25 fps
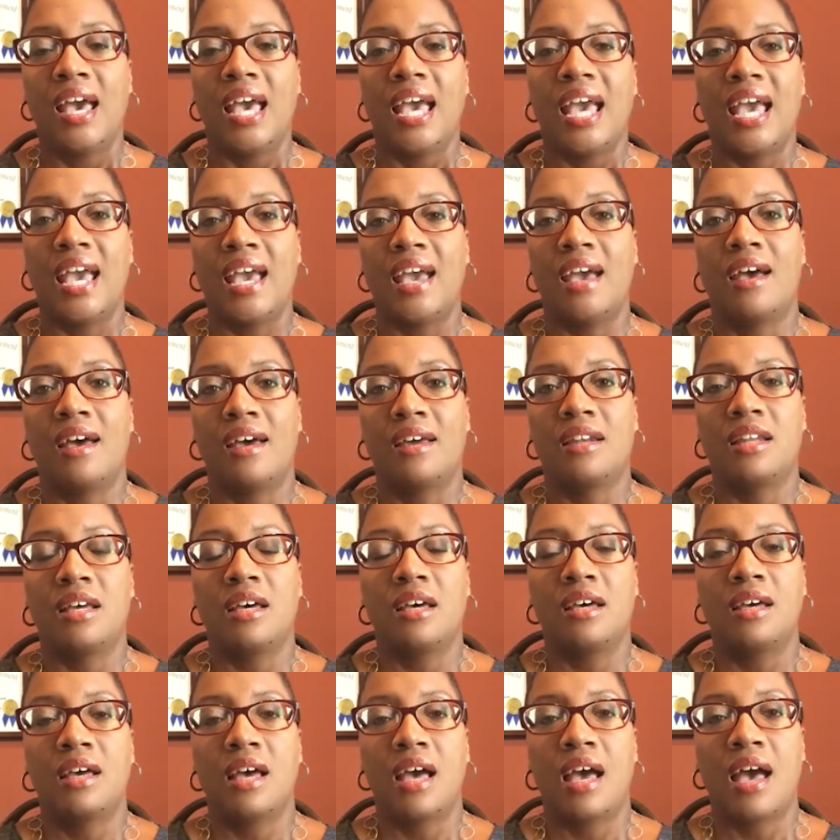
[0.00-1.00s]
And
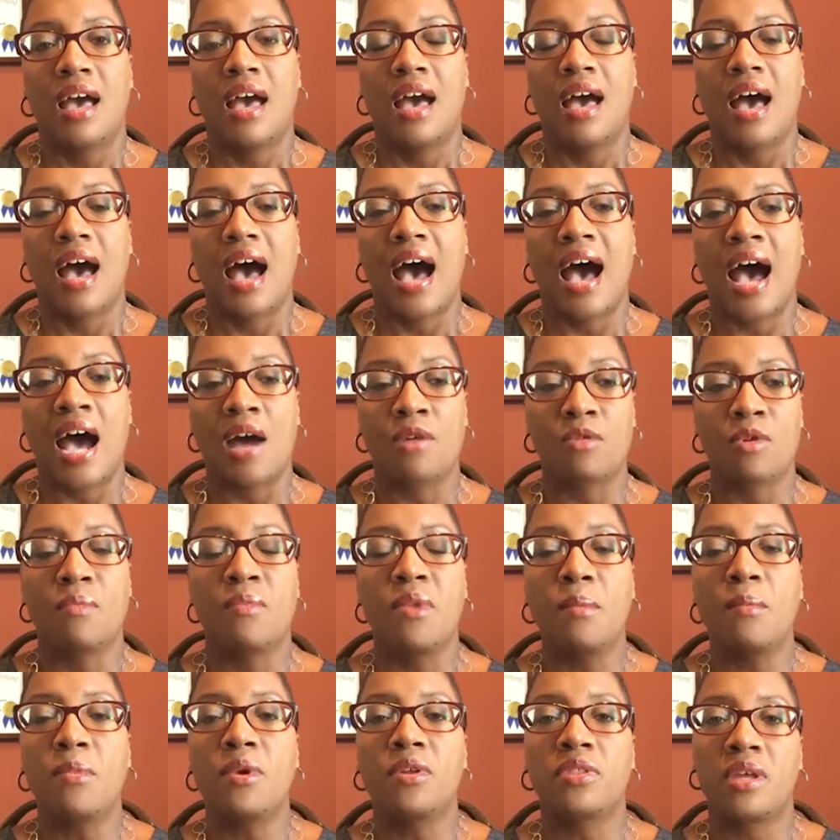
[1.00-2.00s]
I
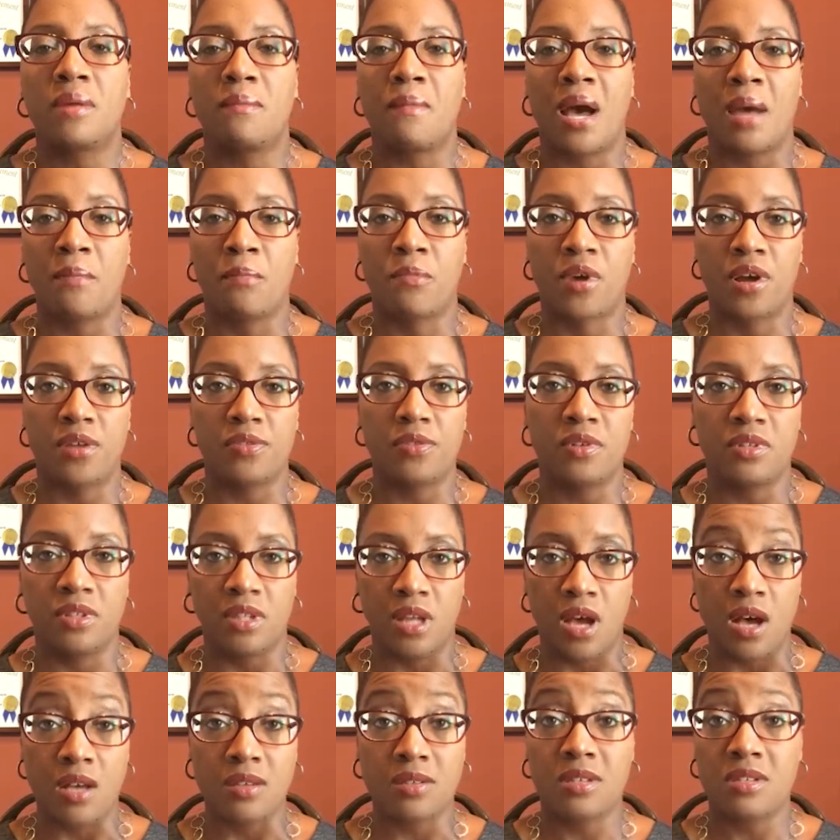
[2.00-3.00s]
remember that my
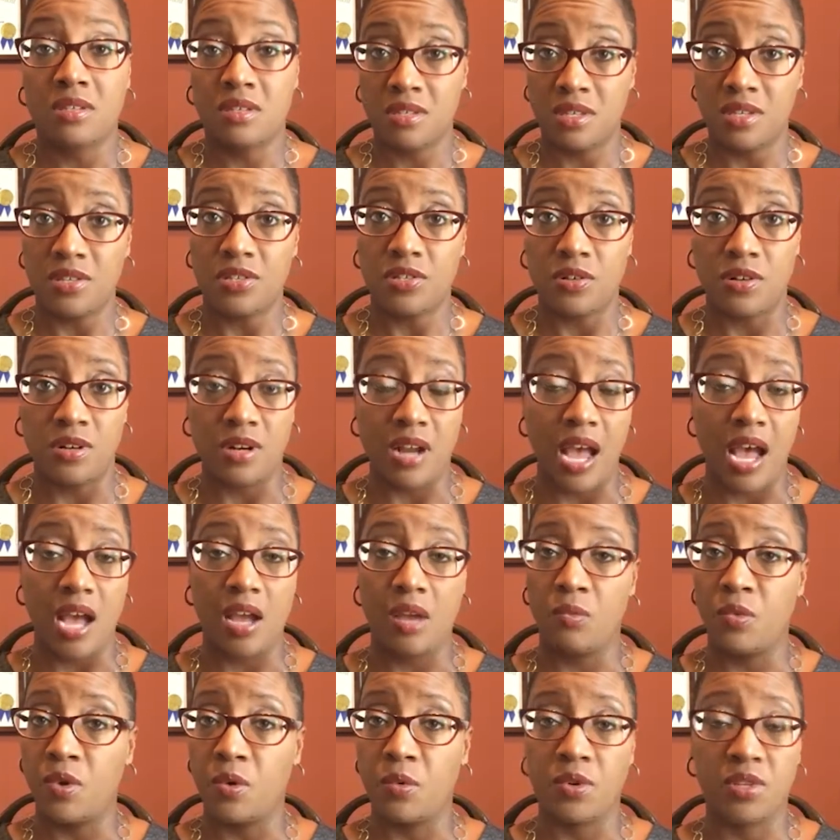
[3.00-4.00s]
brother-in-law's sister and I,
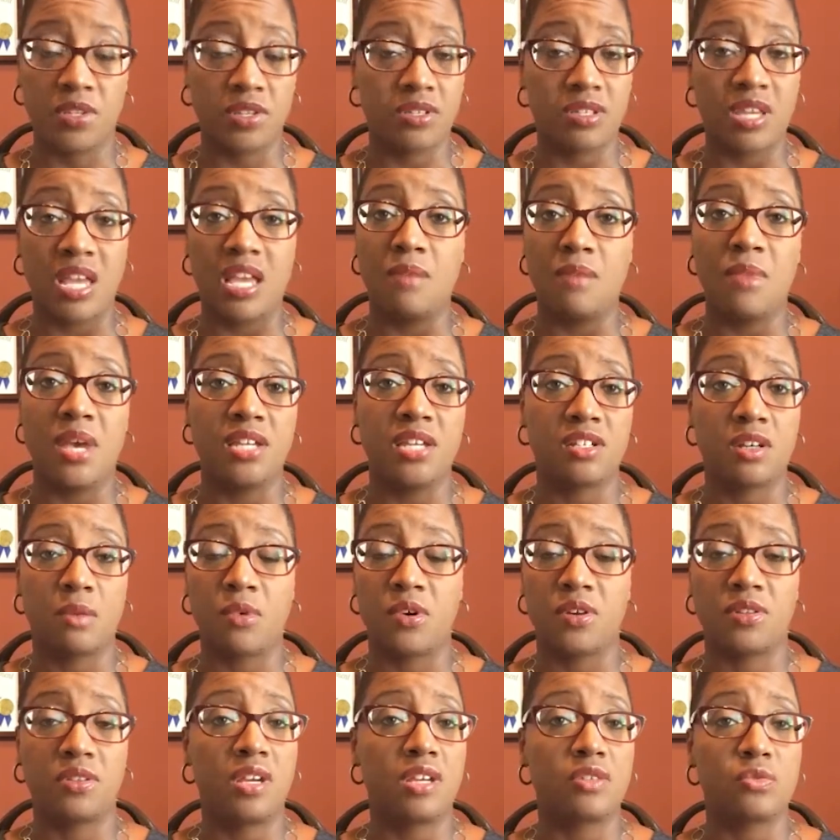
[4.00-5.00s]
we were the same age. Our
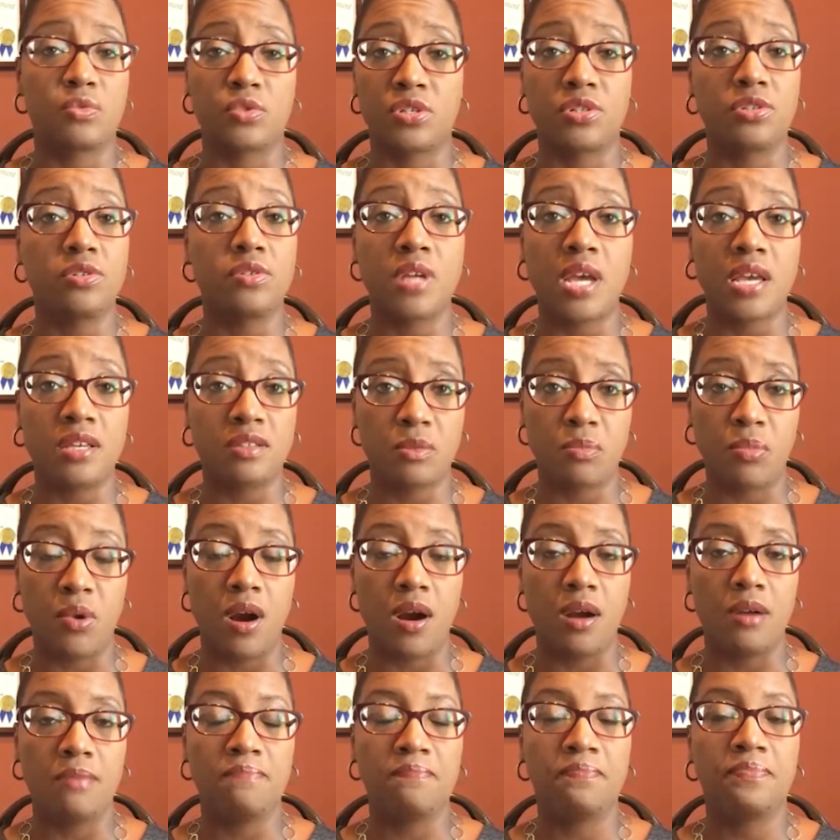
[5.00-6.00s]
birthdays were 2 days
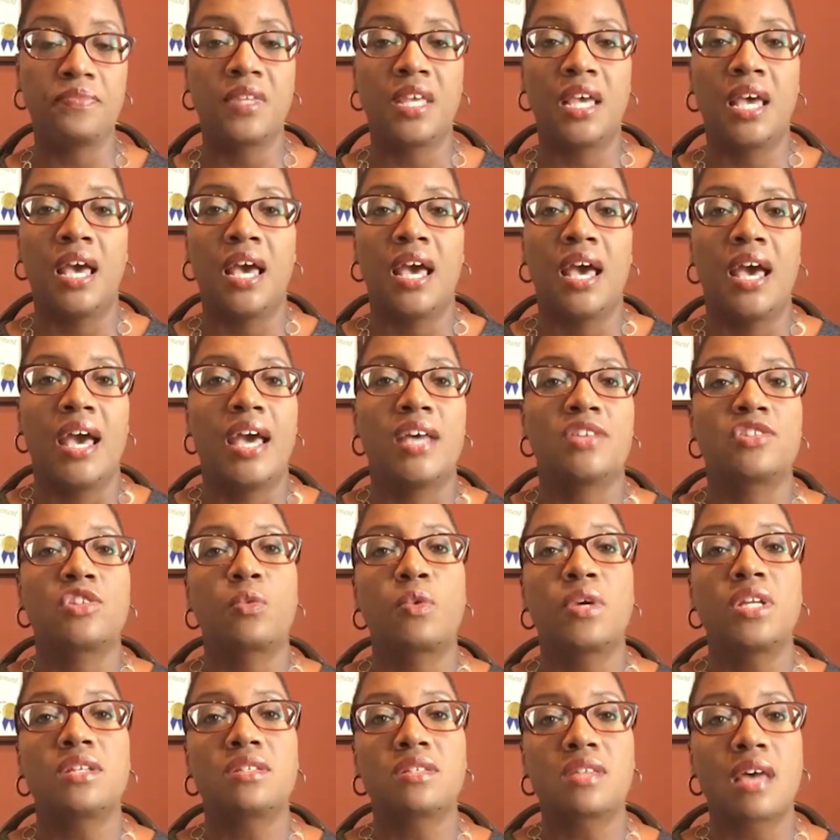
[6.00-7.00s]
apart. And so
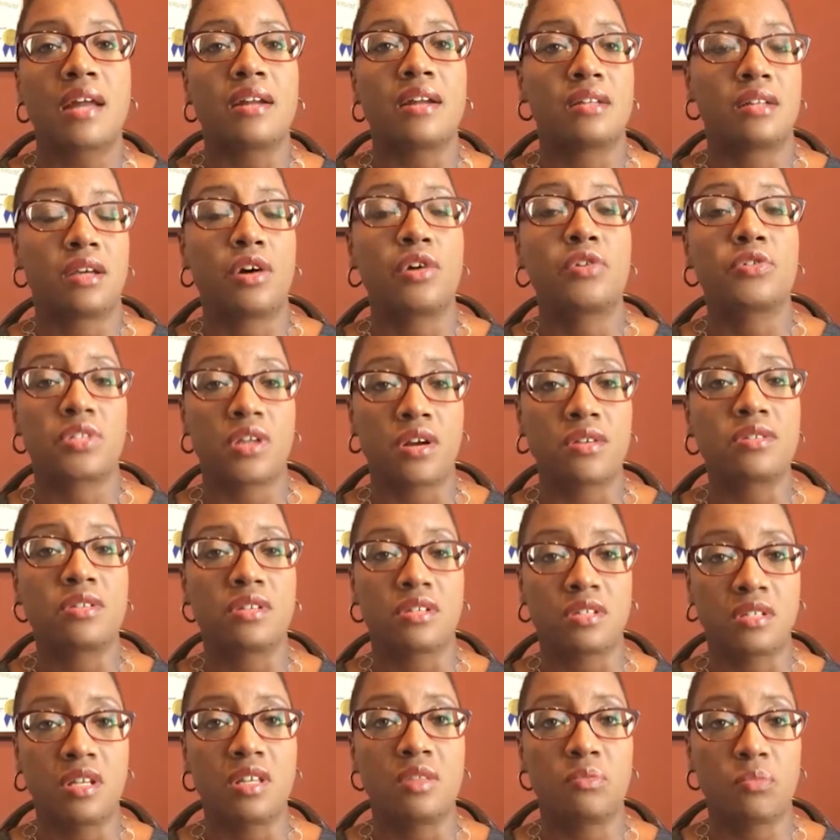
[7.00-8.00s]
we decided to host our
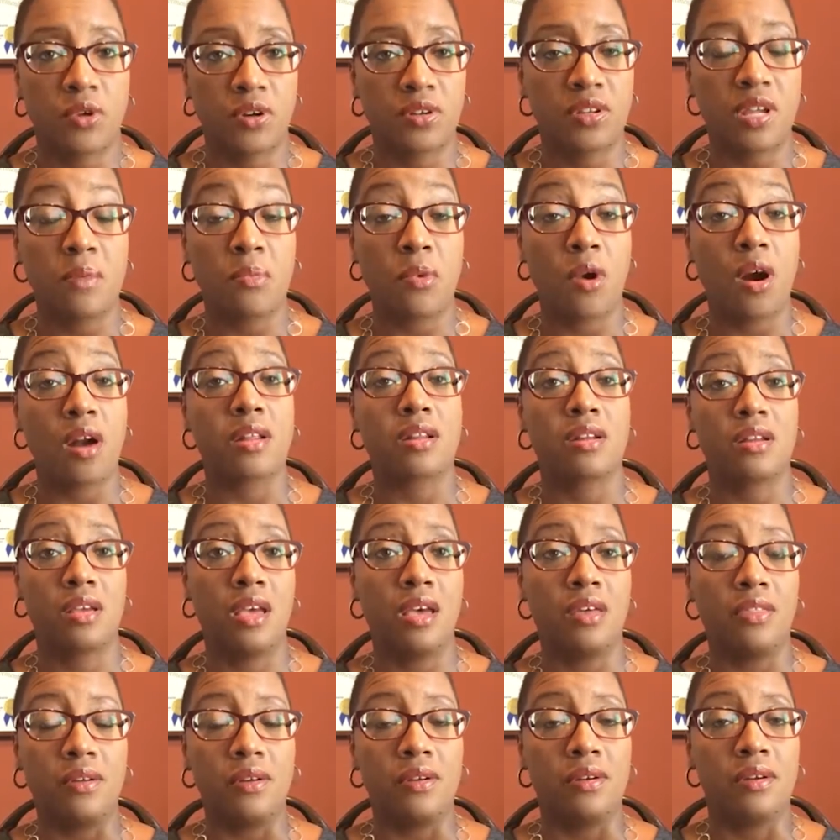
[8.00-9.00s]
16th birthday party
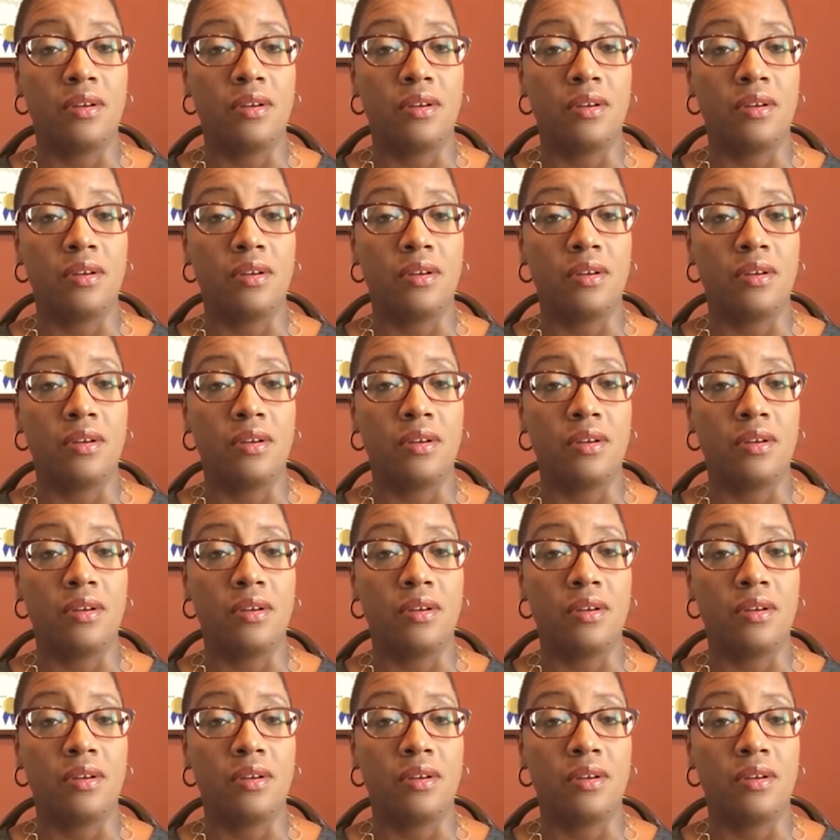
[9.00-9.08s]
together.